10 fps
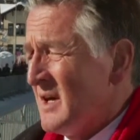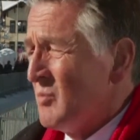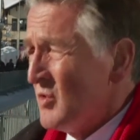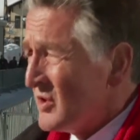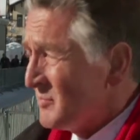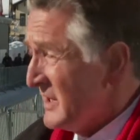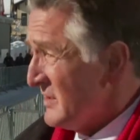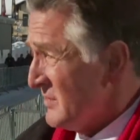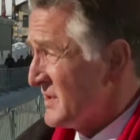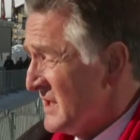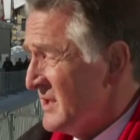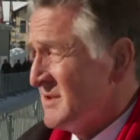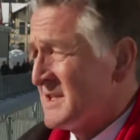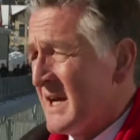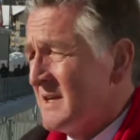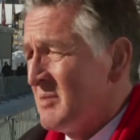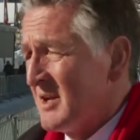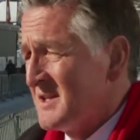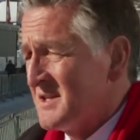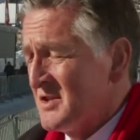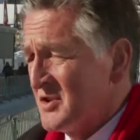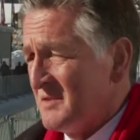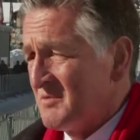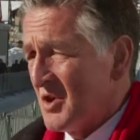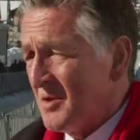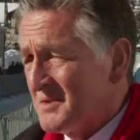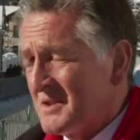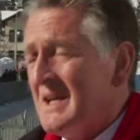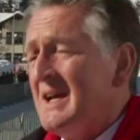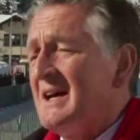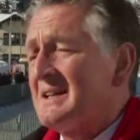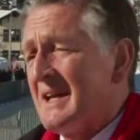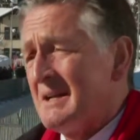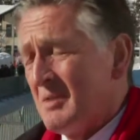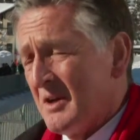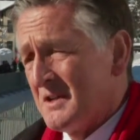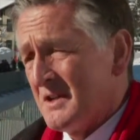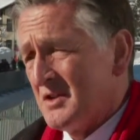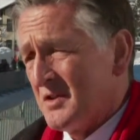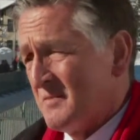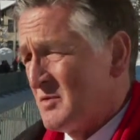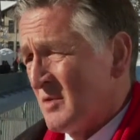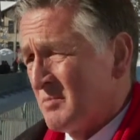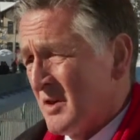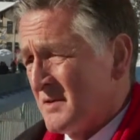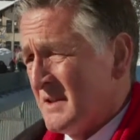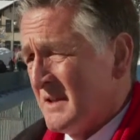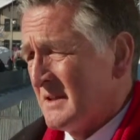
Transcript: A word being used here is cannibalization of jobs and cannibalization of job content.